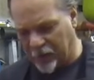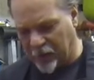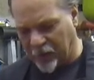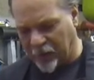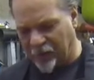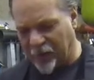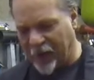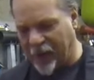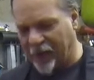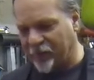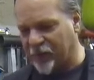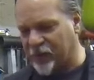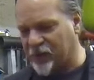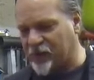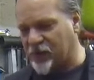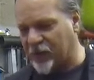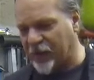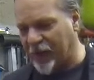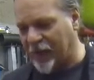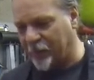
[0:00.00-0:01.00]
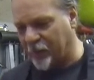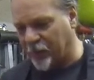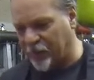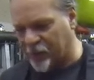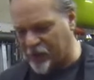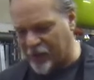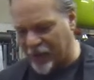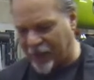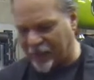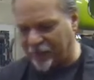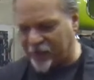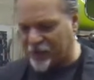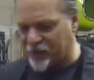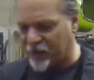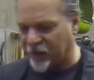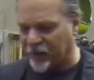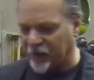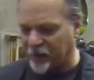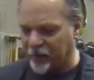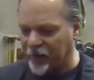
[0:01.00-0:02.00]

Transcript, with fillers: of having a slapper is obviously the